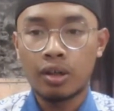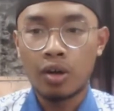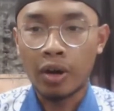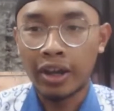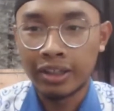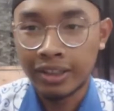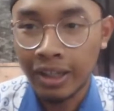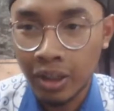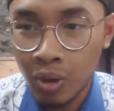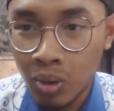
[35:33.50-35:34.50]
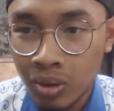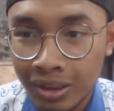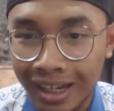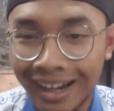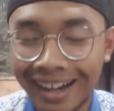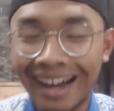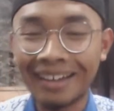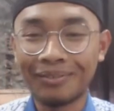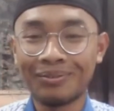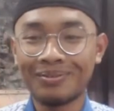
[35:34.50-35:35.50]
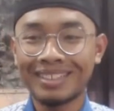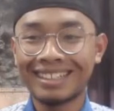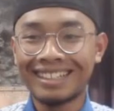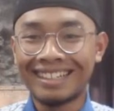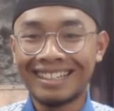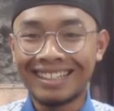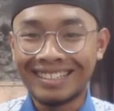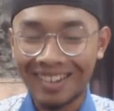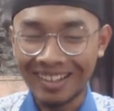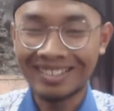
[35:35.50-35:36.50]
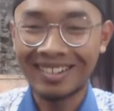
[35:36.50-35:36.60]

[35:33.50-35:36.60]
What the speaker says: okay, thank you. I'm sorry.